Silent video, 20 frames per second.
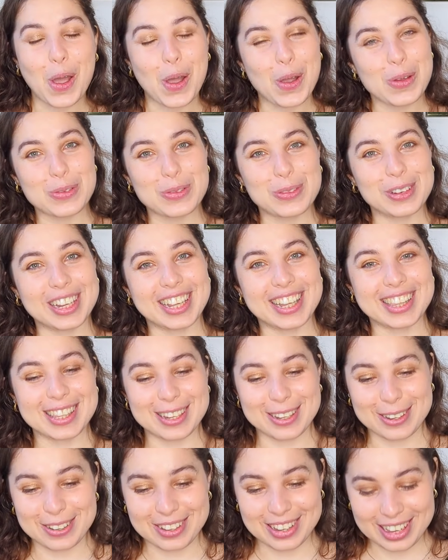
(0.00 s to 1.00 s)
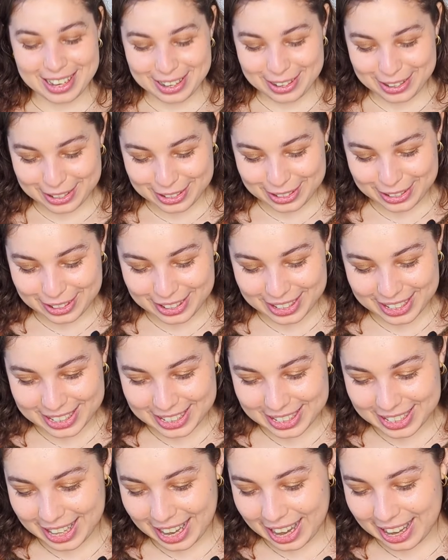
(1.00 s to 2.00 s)
hopefully in the new year, not too long
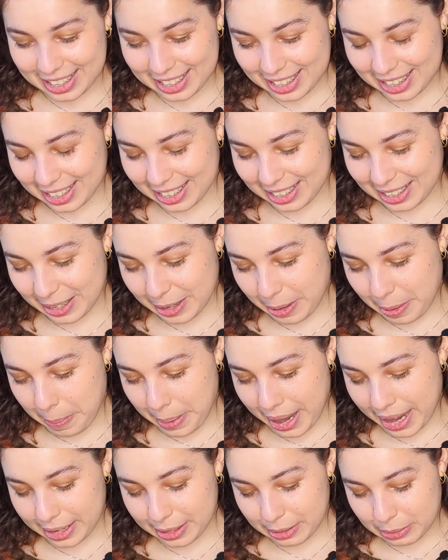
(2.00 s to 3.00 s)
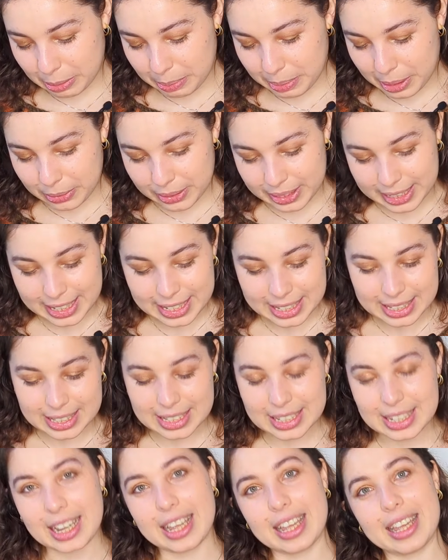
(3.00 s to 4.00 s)
into that, the pattern will be
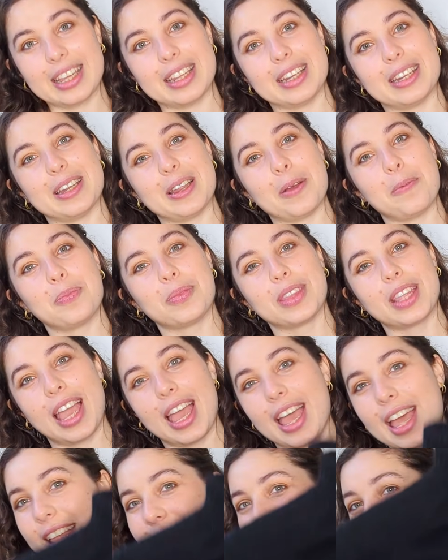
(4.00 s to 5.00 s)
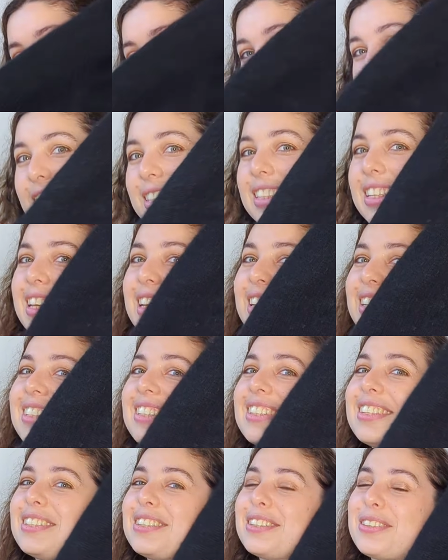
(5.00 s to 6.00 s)
released. And this is it
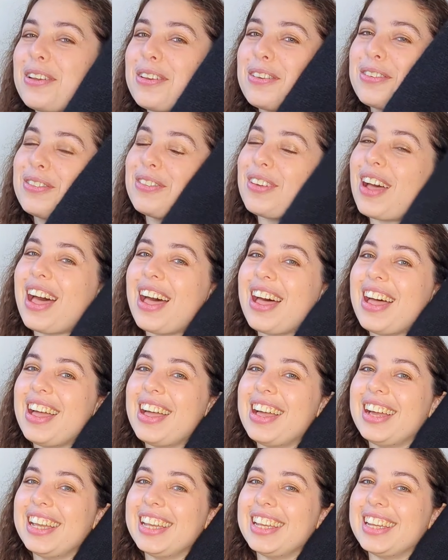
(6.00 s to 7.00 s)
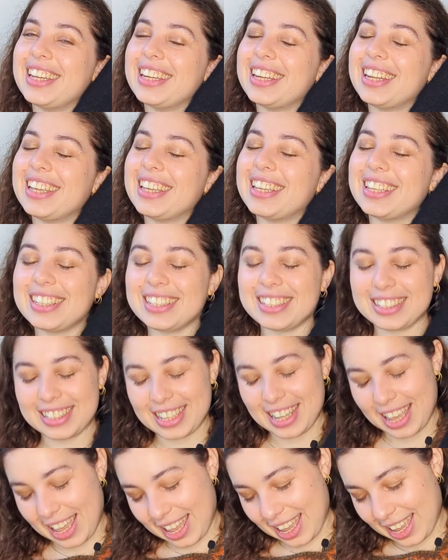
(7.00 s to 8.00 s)
so far. It
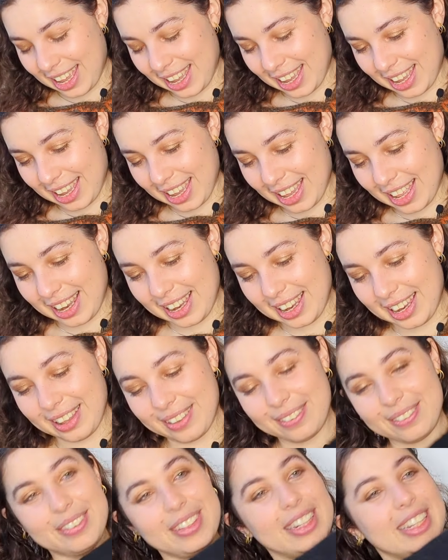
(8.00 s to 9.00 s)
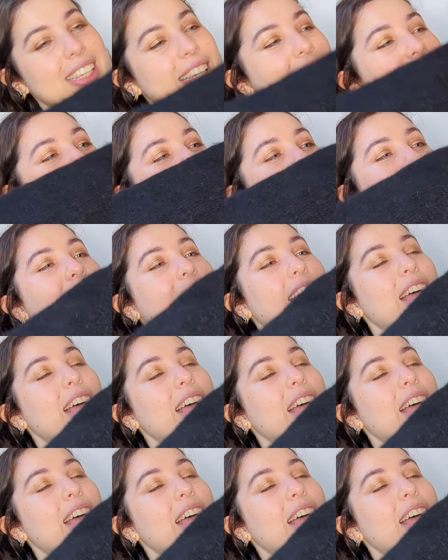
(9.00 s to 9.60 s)
is a lovely